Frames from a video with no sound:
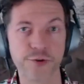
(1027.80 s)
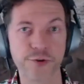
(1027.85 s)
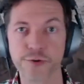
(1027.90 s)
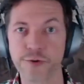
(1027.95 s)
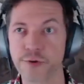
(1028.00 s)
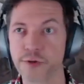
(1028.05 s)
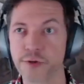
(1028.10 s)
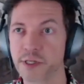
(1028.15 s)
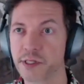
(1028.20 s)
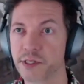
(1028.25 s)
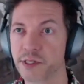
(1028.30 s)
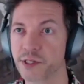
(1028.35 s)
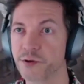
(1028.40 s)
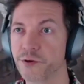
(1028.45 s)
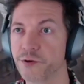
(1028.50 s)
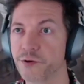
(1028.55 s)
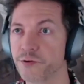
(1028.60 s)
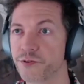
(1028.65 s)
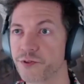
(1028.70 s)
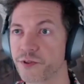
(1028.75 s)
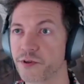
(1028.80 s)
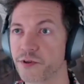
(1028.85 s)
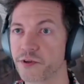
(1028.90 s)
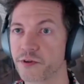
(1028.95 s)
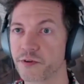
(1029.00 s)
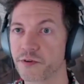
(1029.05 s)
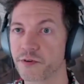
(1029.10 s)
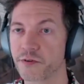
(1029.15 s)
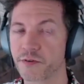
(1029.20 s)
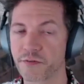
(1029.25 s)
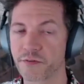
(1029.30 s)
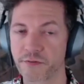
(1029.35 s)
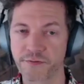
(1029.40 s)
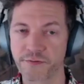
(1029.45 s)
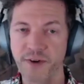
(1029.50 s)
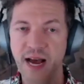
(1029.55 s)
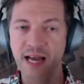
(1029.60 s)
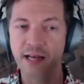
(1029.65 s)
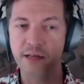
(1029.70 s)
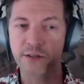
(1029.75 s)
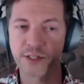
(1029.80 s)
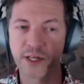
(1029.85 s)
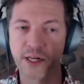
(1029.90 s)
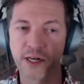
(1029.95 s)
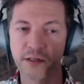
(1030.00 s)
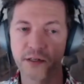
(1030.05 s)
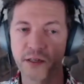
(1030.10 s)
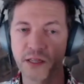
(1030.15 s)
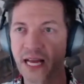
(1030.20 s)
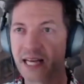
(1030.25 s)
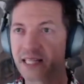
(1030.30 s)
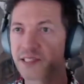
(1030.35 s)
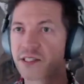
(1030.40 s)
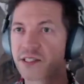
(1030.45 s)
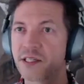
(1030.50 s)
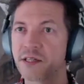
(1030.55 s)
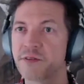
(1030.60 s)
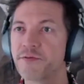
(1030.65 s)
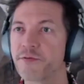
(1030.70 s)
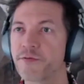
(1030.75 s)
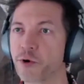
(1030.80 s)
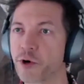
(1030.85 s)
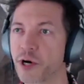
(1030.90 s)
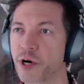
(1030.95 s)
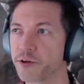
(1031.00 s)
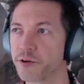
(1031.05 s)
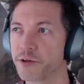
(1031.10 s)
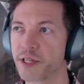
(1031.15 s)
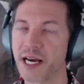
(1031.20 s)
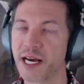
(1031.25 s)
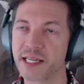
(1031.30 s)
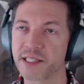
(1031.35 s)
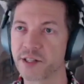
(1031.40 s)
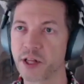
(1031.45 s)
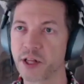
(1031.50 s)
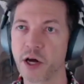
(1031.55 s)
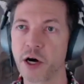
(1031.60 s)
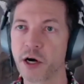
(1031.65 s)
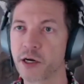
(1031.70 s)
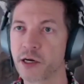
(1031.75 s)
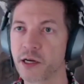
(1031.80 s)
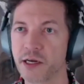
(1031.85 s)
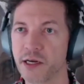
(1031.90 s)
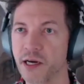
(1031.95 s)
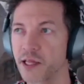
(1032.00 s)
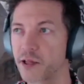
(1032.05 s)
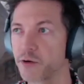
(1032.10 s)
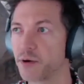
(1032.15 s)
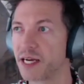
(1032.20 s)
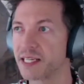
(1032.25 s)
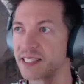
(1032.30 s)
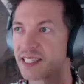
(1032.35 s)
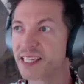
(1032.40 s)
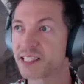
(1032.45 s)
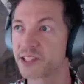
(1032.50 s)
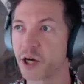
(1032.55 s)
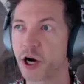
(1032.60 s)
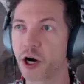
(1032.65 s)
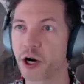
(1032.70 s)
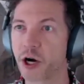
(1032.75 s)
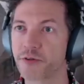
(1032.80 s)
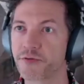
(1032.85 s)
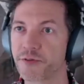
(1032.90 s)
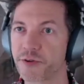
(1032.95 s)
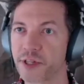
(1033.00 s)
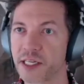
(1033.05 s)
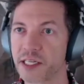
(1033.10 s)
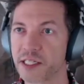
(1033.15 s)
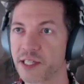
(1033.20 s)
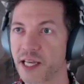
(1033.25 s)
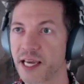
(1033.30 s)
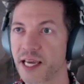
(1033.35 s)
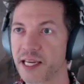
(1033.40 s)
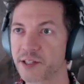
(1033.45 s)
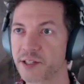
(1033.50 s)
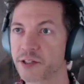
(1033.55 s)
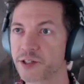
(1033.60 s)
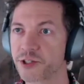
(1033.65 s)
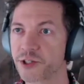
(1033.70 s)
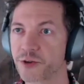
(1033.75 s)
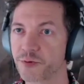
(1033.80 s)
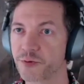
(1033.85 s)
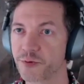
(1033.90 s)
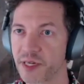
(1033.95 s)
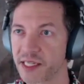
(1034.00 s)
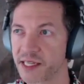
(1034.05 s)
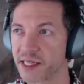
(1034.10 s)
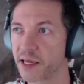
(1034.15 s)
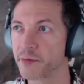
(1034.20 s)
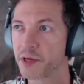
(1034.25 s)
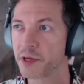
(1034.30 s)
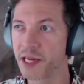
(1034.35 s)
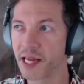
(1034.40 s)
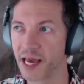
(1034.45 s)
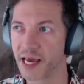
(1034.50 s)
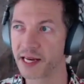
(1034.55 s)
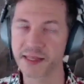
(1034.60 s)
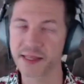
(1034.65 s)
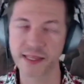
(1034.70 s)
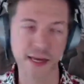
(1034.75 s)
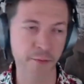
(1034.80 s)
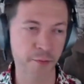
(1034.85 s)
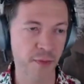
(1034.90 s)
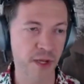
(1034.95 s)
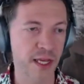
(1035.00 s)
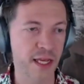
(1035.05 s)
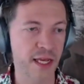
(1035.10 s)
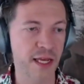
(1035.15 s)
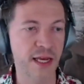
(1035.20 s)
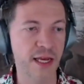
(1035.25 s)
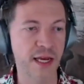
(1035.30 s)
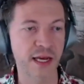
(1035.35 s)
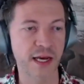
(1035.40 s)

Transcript: to use files that are less than 400 lines long. Otherwise, it gets hard for these agents to read them and edit them.